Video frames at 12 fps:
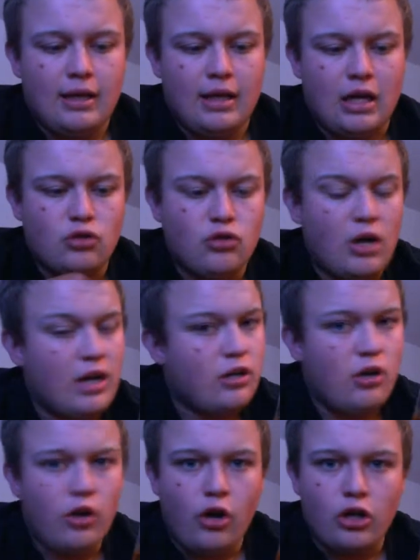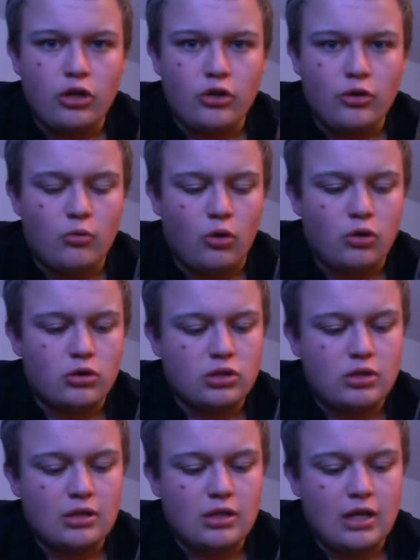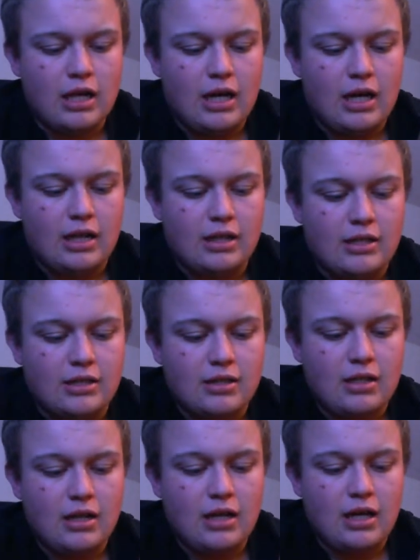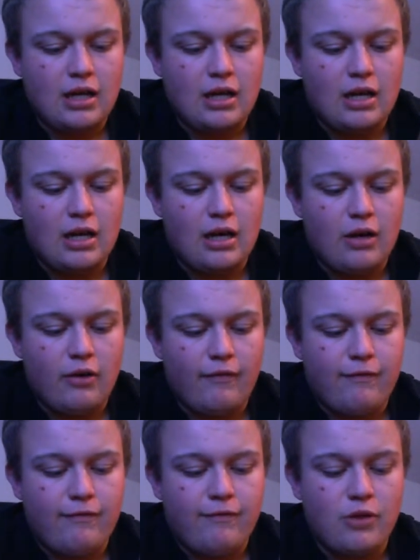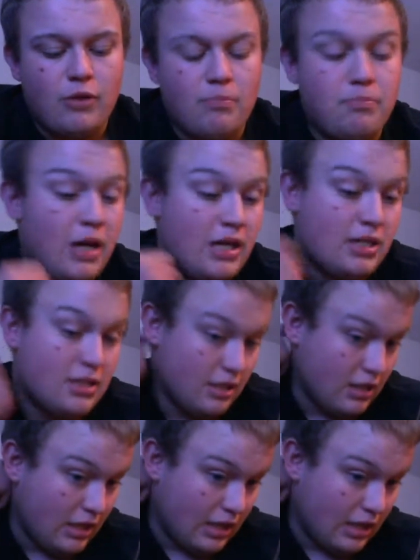I tried it on all the other ones, and for the best